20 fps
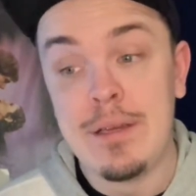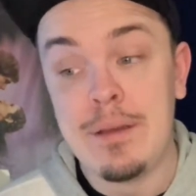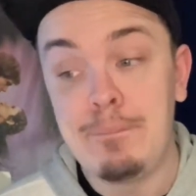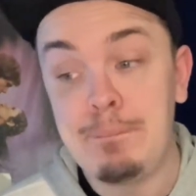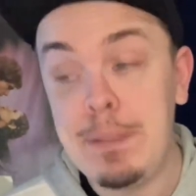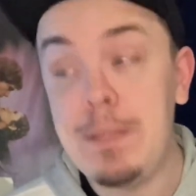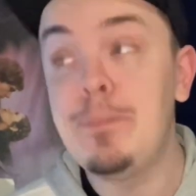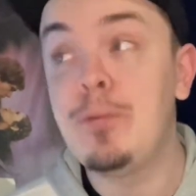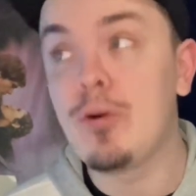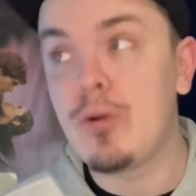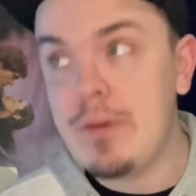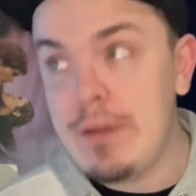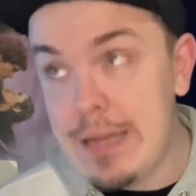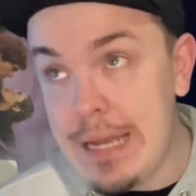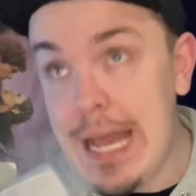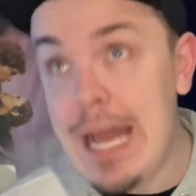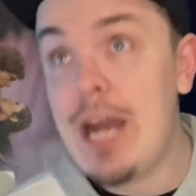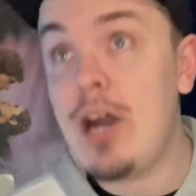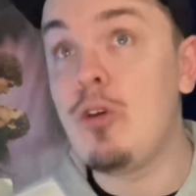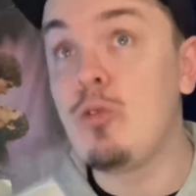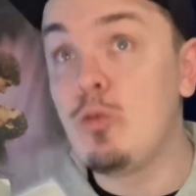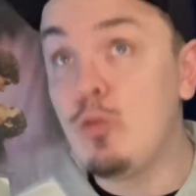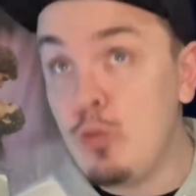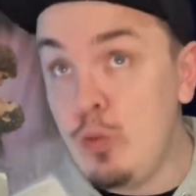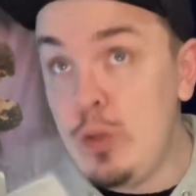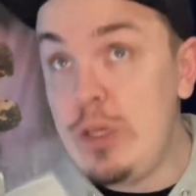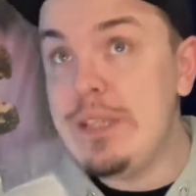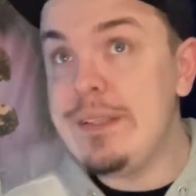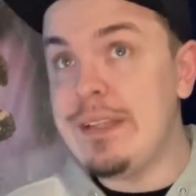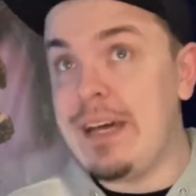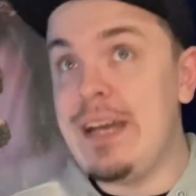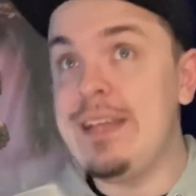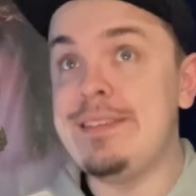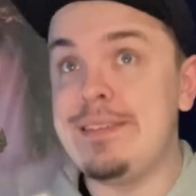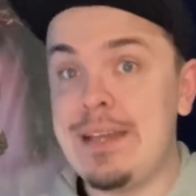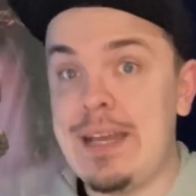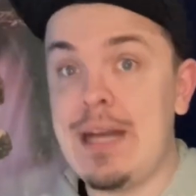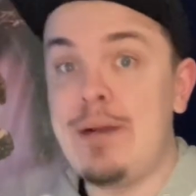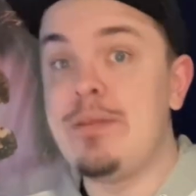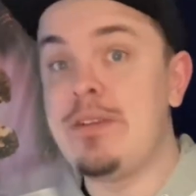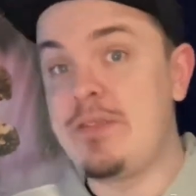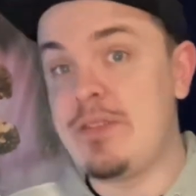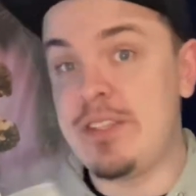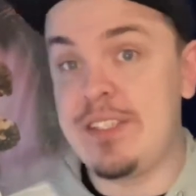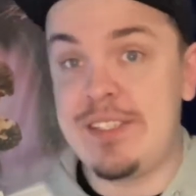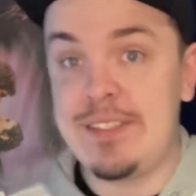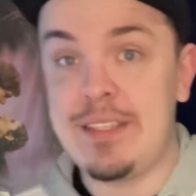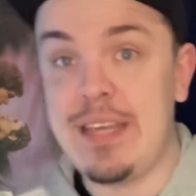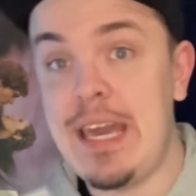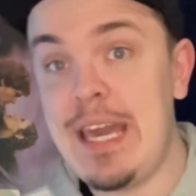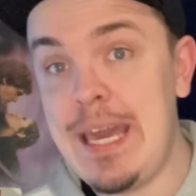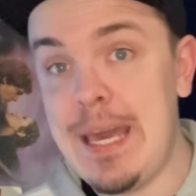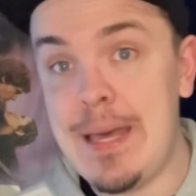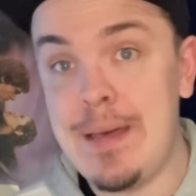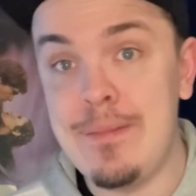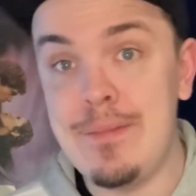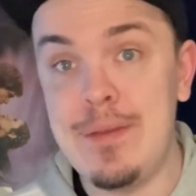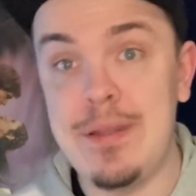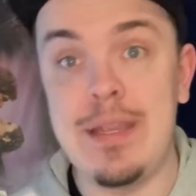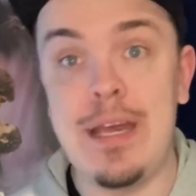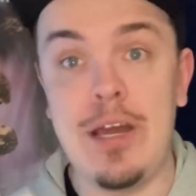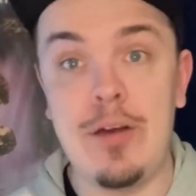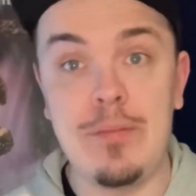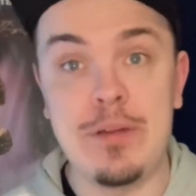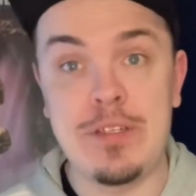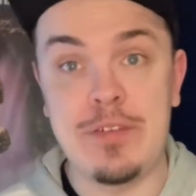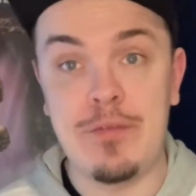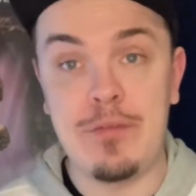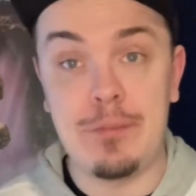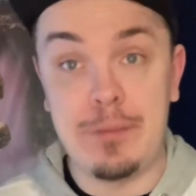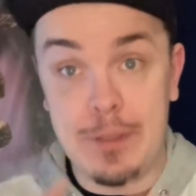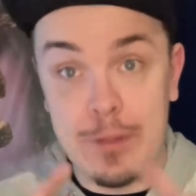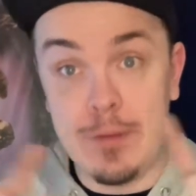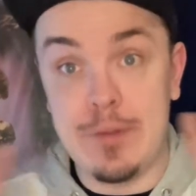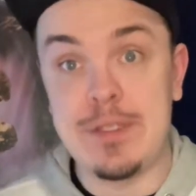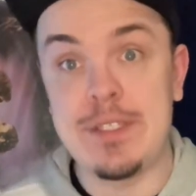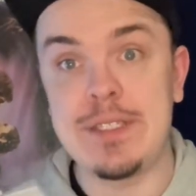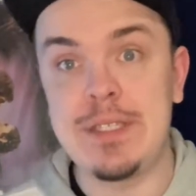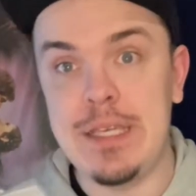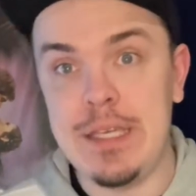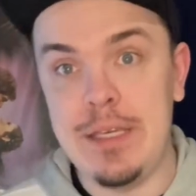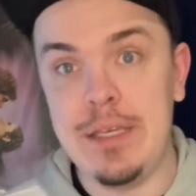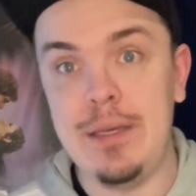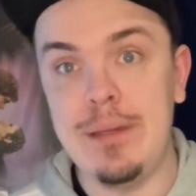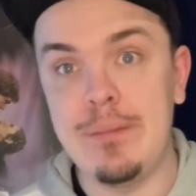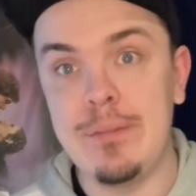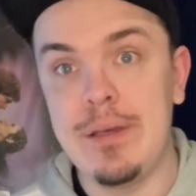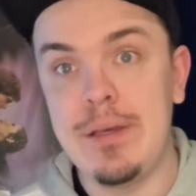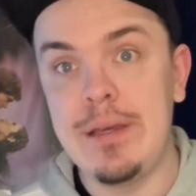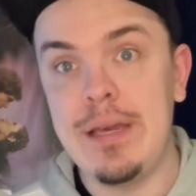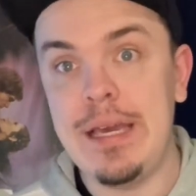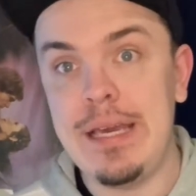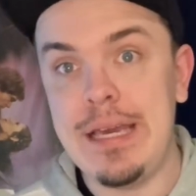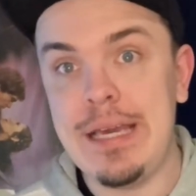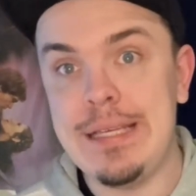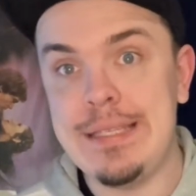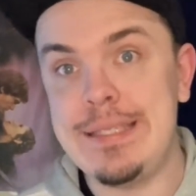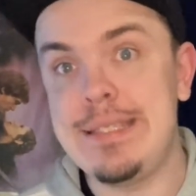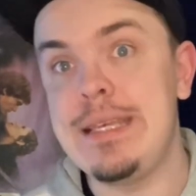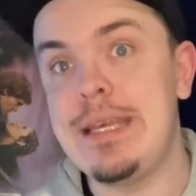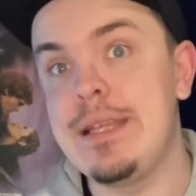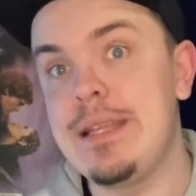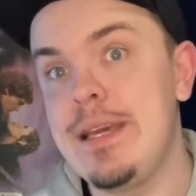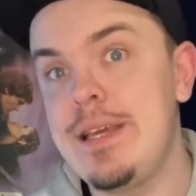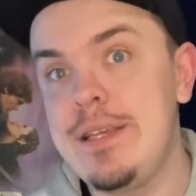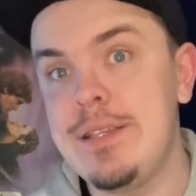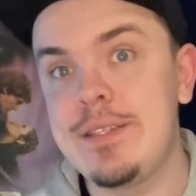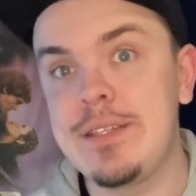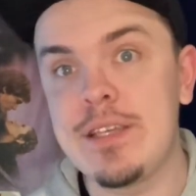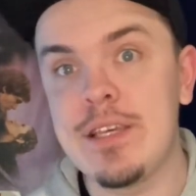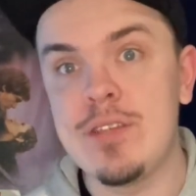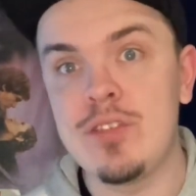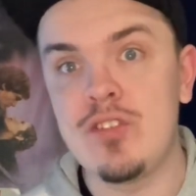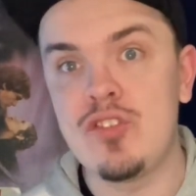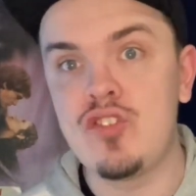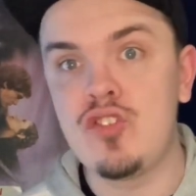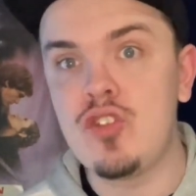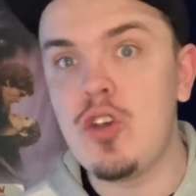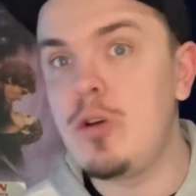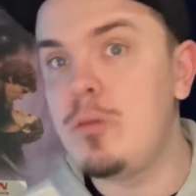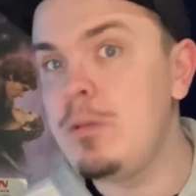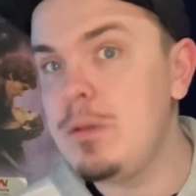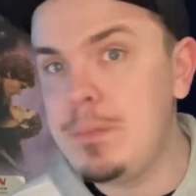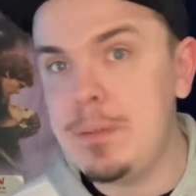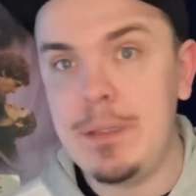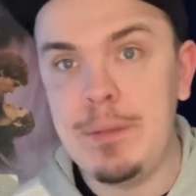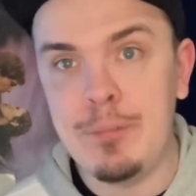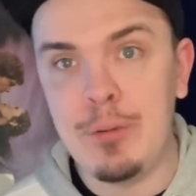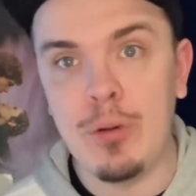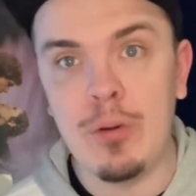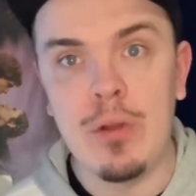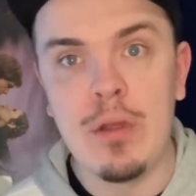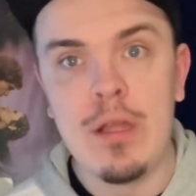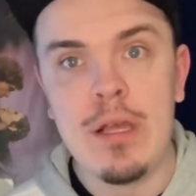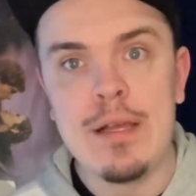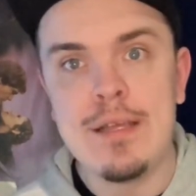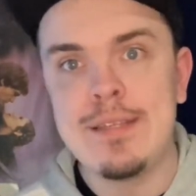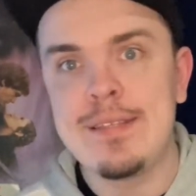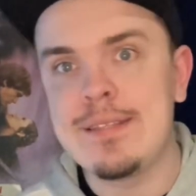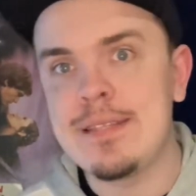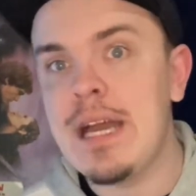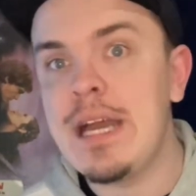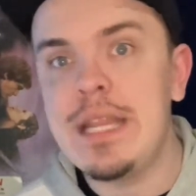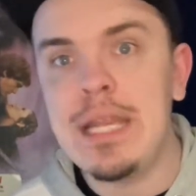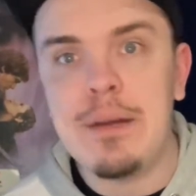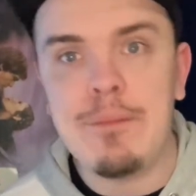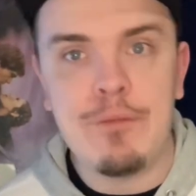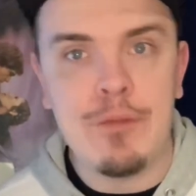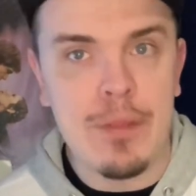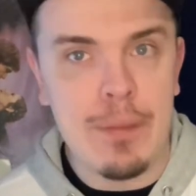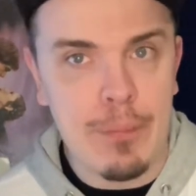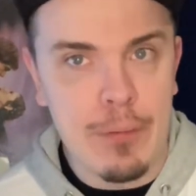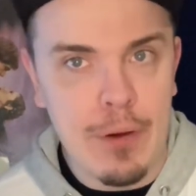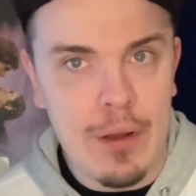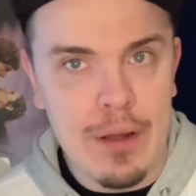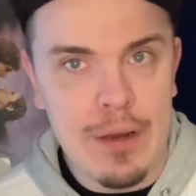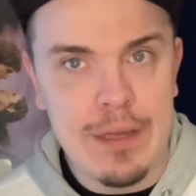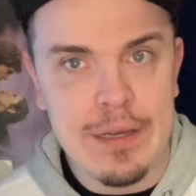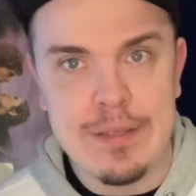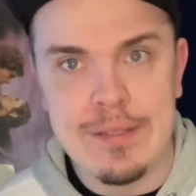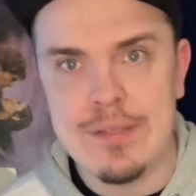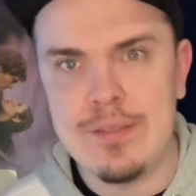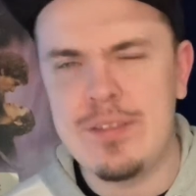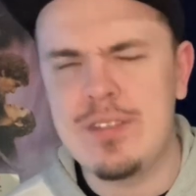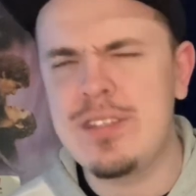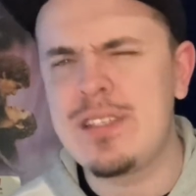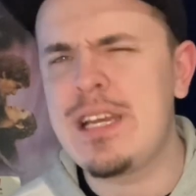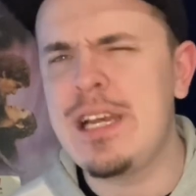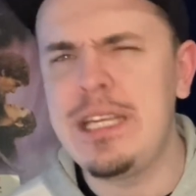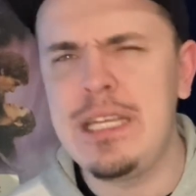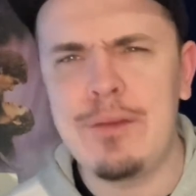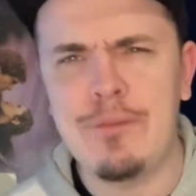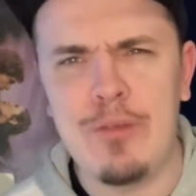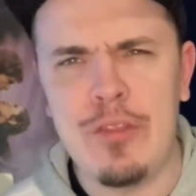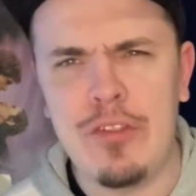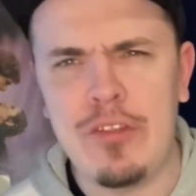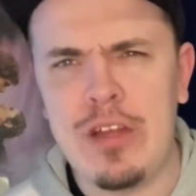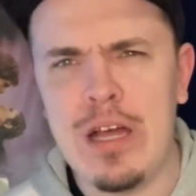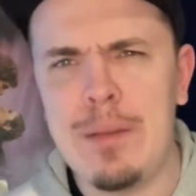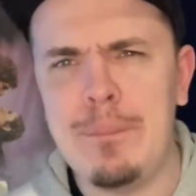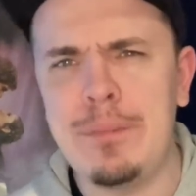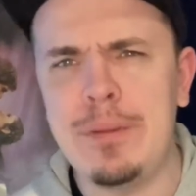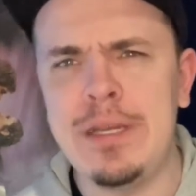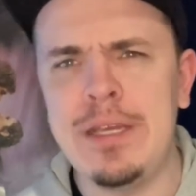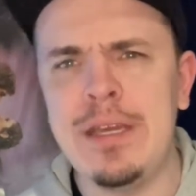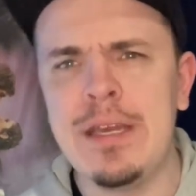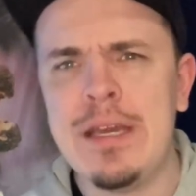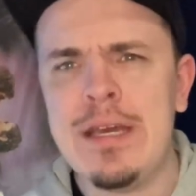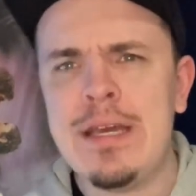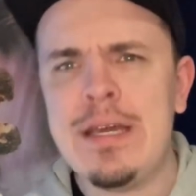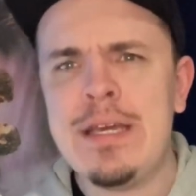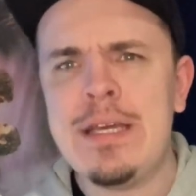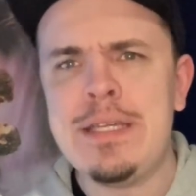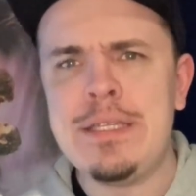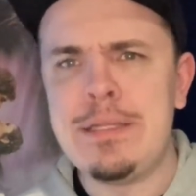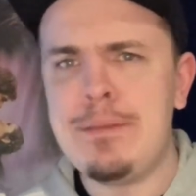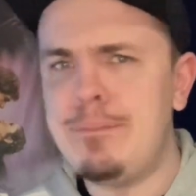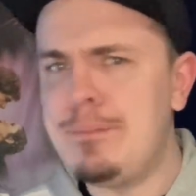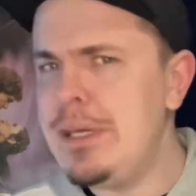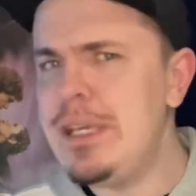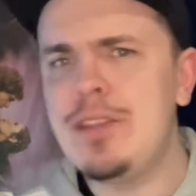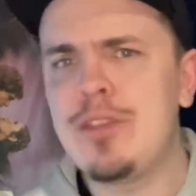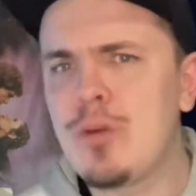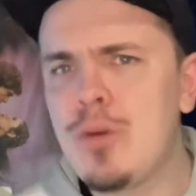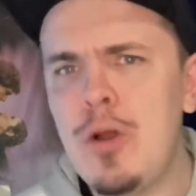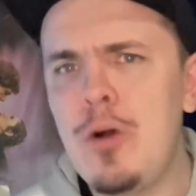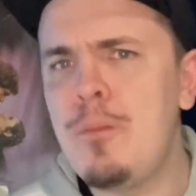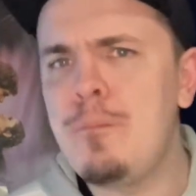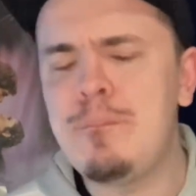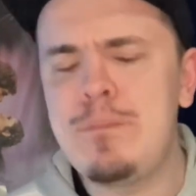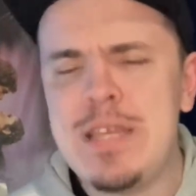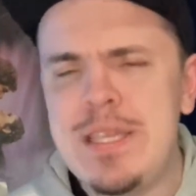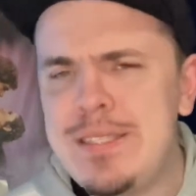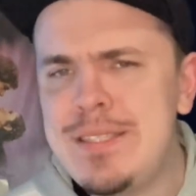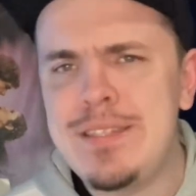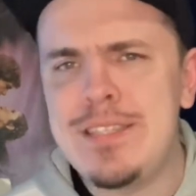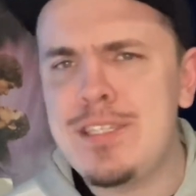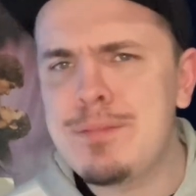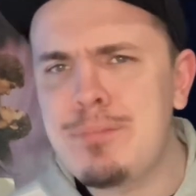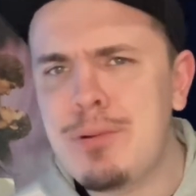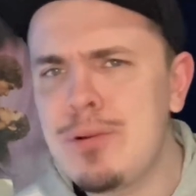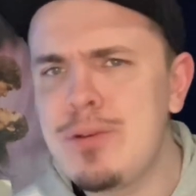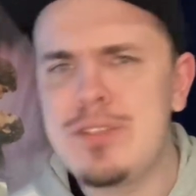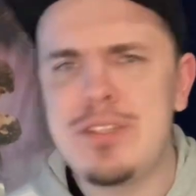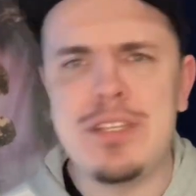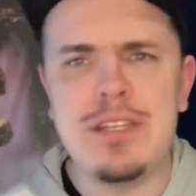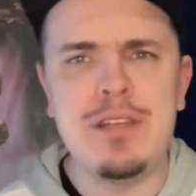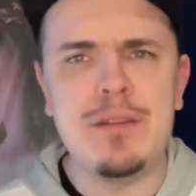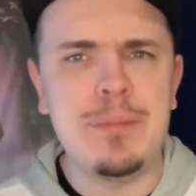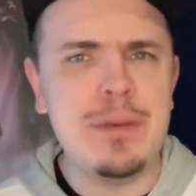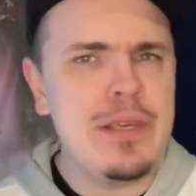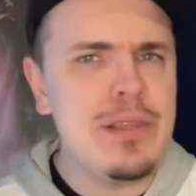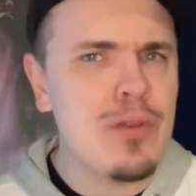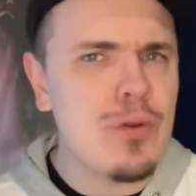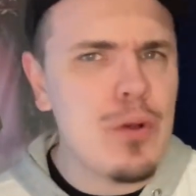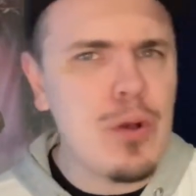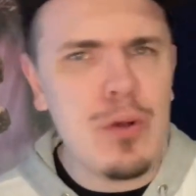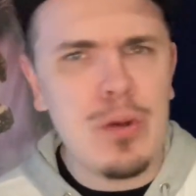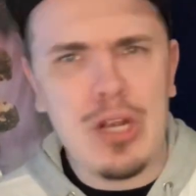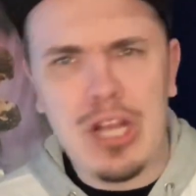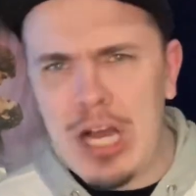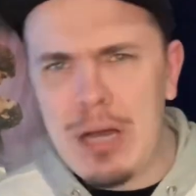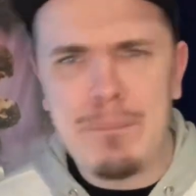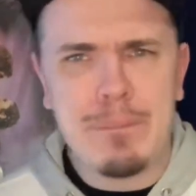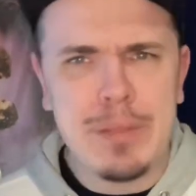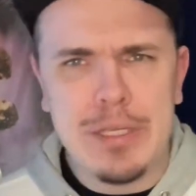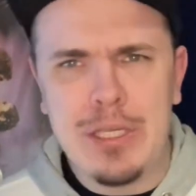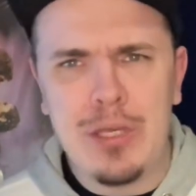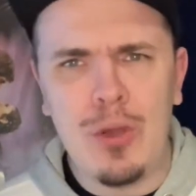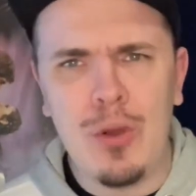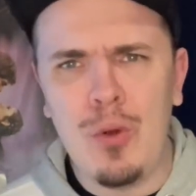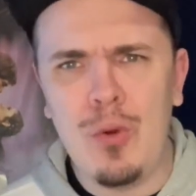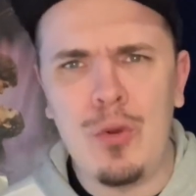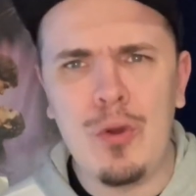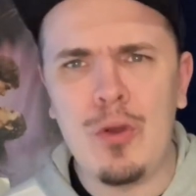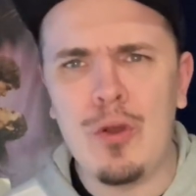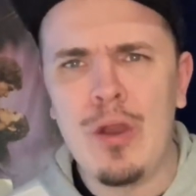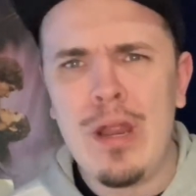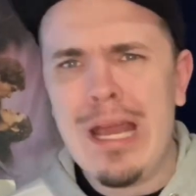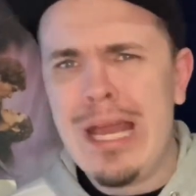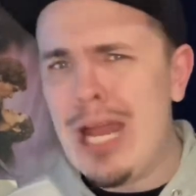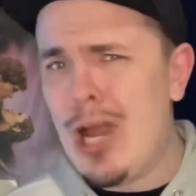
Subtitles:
People are now realizing how much of a scam and how much of a pyramid scheme ACN is, because so many people signed up for the products and signed up for this company to be their own business person, to be their own company owner,